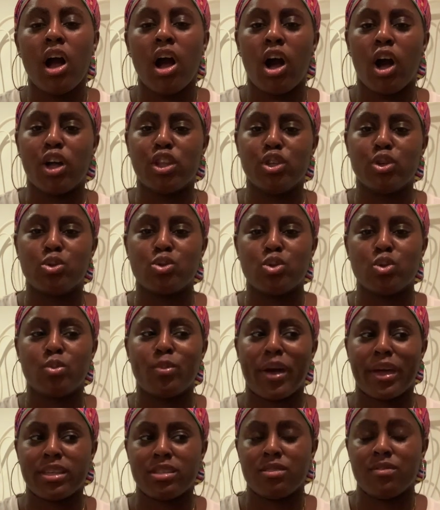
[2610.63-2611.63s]
on YouTube
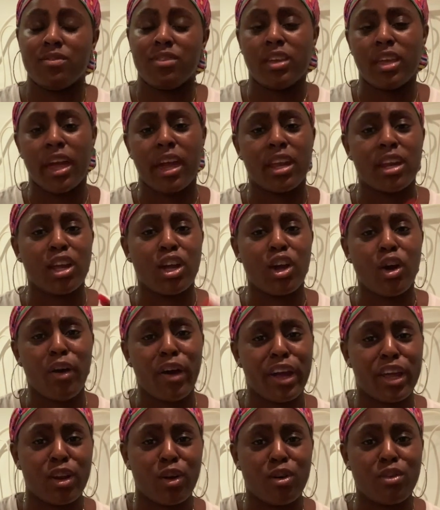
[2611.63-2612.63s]
as of yet, go
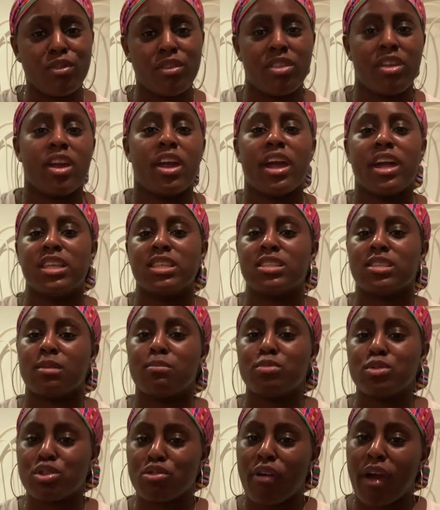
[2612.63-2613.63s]
head over there and
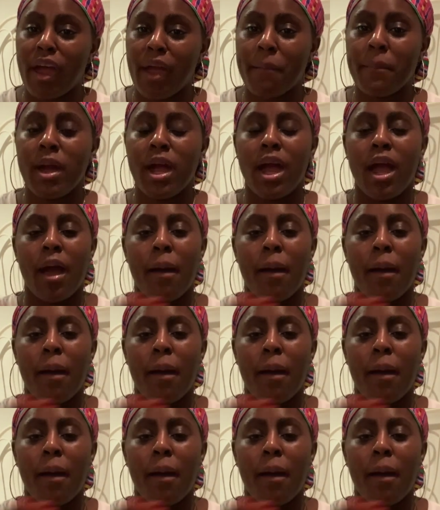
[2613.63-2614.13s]
subscribe.